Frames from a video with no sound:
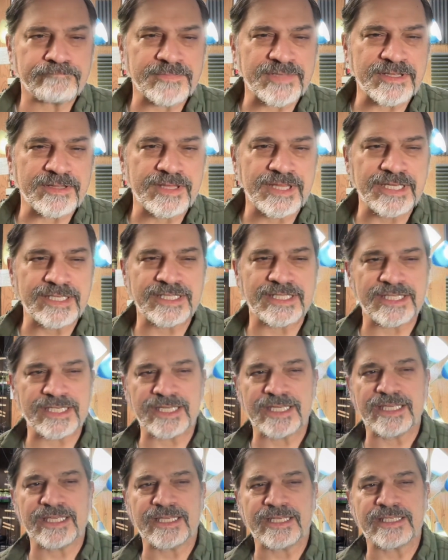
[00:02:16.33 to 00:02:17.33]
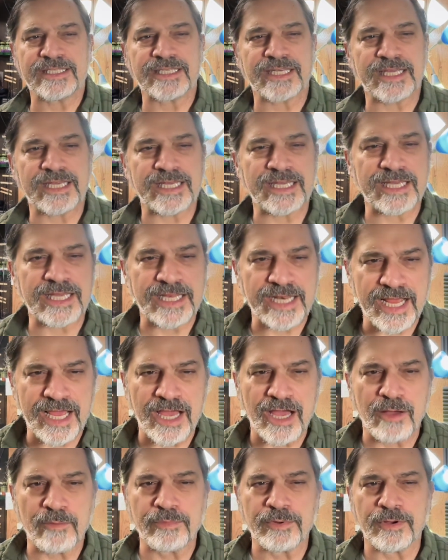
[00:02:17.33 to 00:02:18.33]
this is an
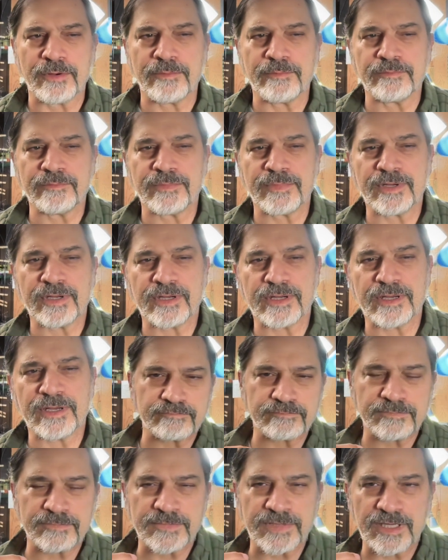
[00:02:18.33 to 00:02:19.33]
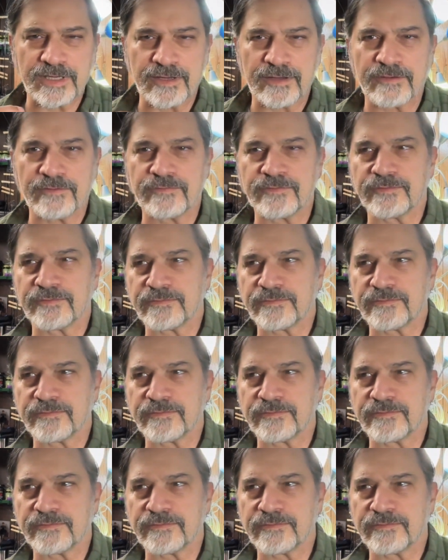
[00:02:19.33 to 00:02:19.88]
album of